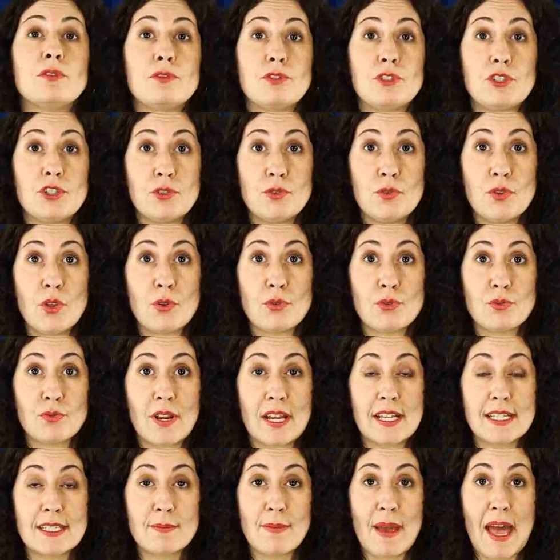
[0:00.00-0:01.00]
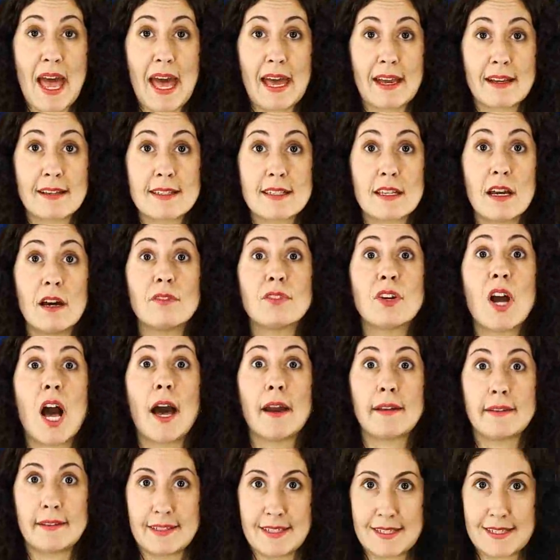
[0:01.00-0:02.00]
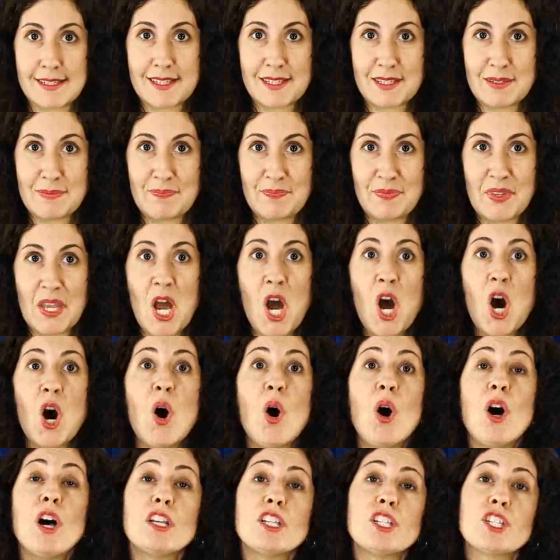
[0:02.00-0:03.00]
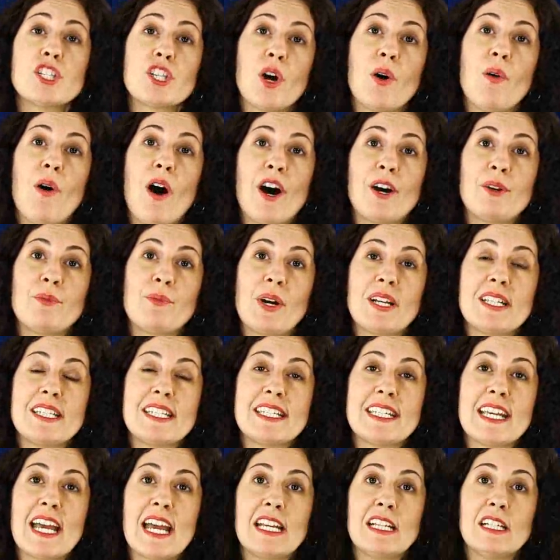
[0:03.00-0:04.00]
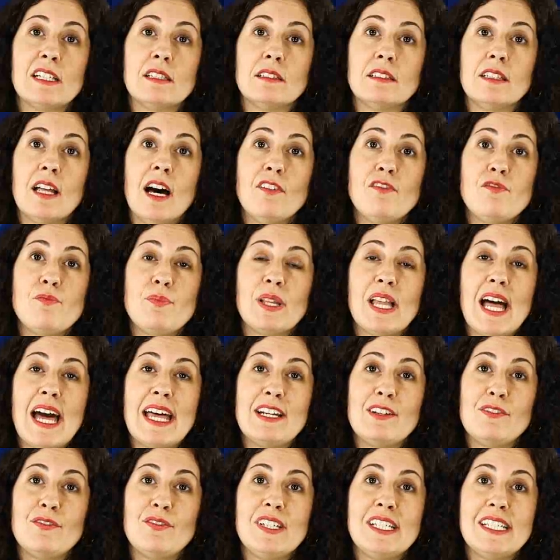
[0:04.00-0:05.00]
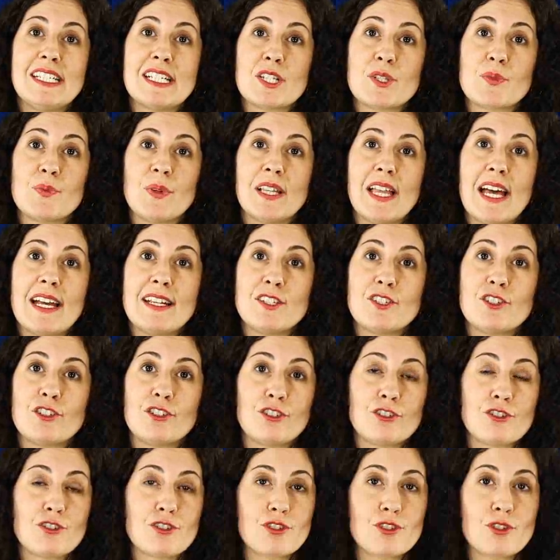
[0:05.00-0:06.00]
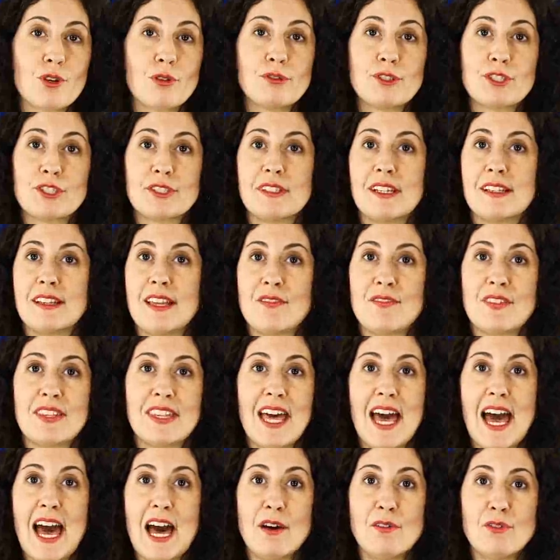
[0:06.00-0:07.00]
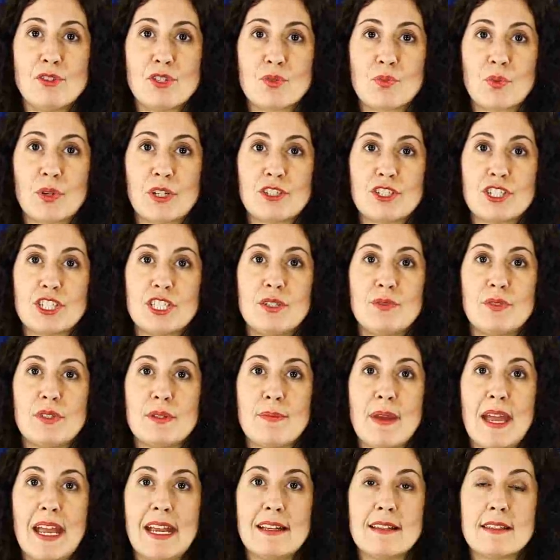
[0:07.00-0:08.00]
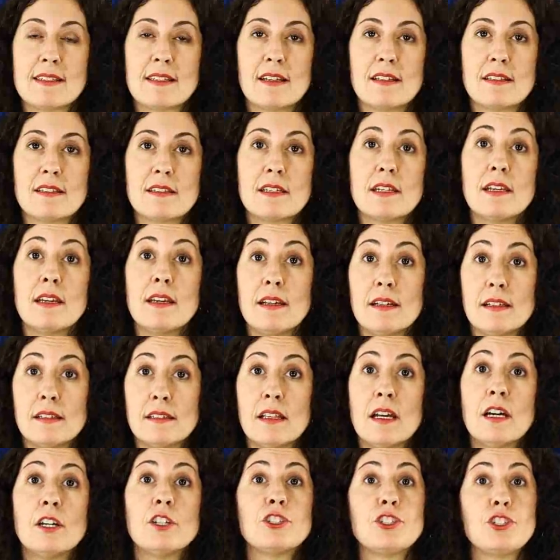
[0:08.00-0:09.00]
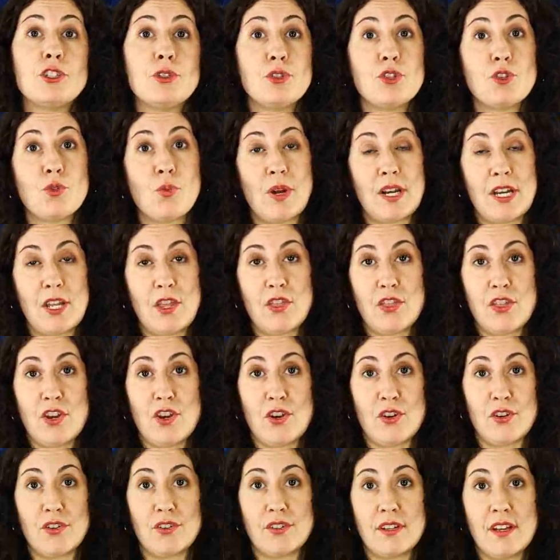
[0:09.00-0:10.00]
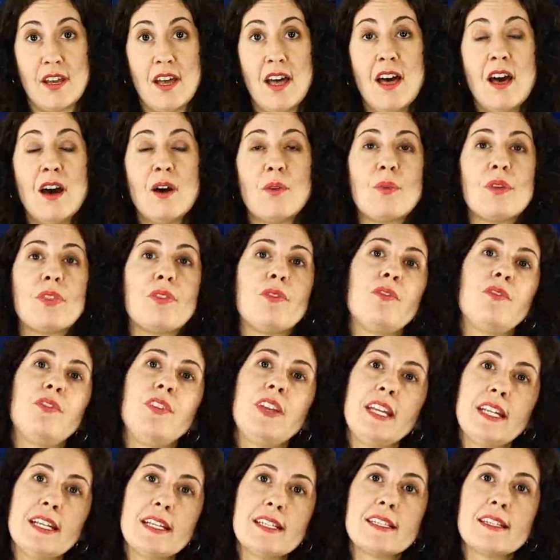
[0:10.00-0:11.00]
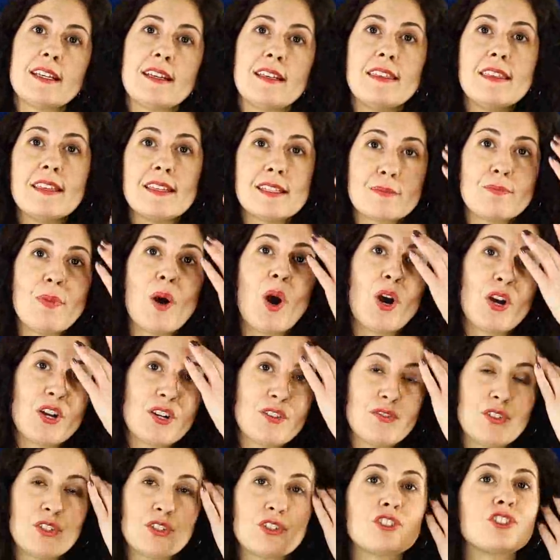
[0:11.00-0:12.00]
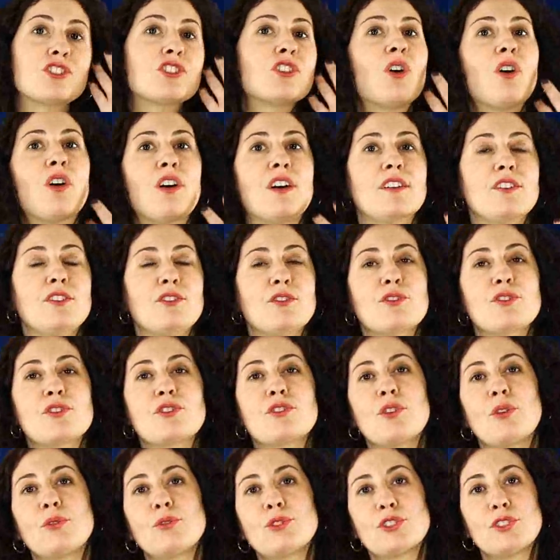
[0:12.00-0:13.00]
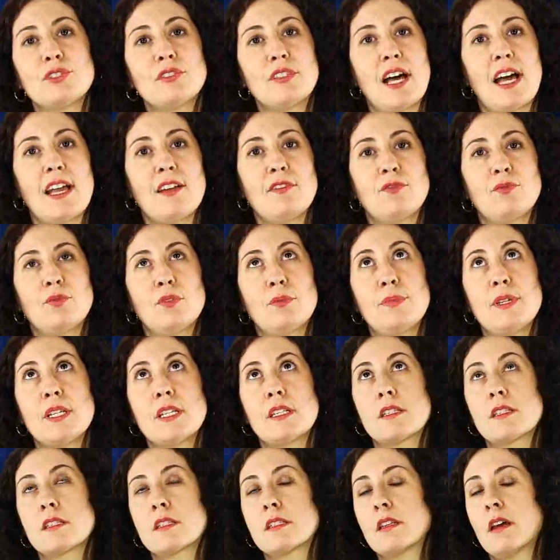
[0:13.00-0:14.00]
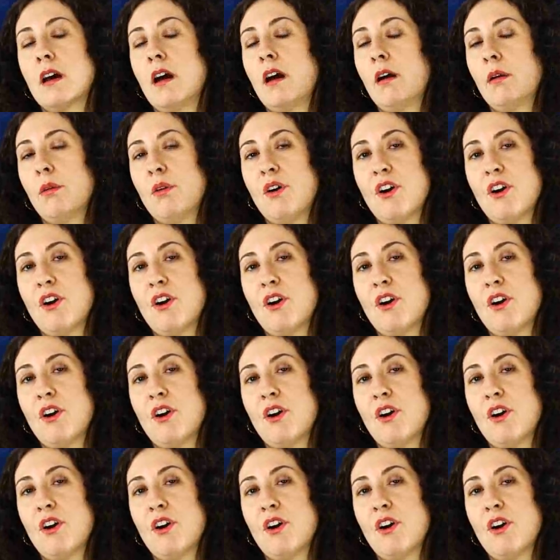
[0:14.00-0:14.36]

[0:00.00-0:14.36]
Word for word: do those random acts of kindness. Also on Wednesday, love planet Venus will enter your social eleventh house, where she remains until June twenty-third. With Venus in this part of your chart, your social life will be so